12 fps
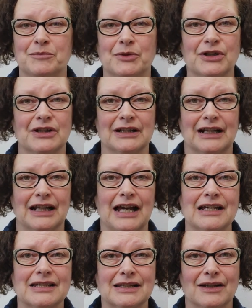broken a
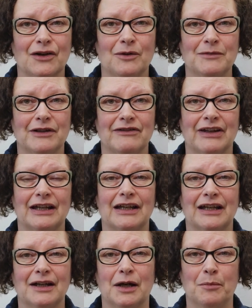glass and cut my finger.